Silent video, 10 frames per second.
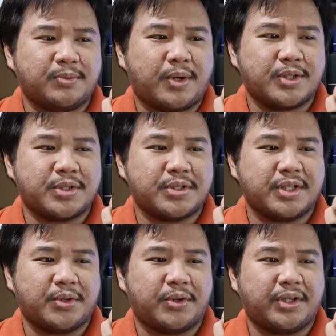washers
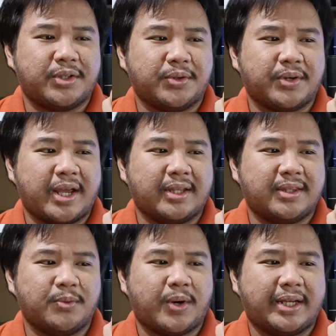in order to create
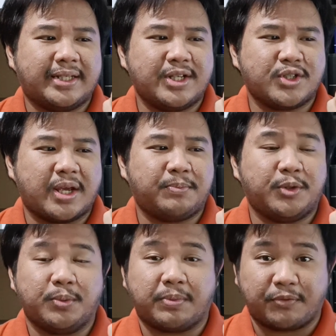the winding shape
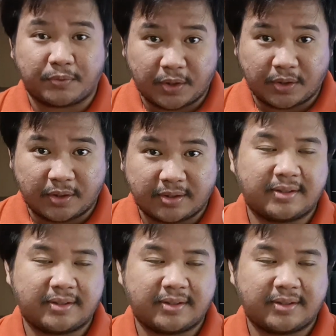you prefer.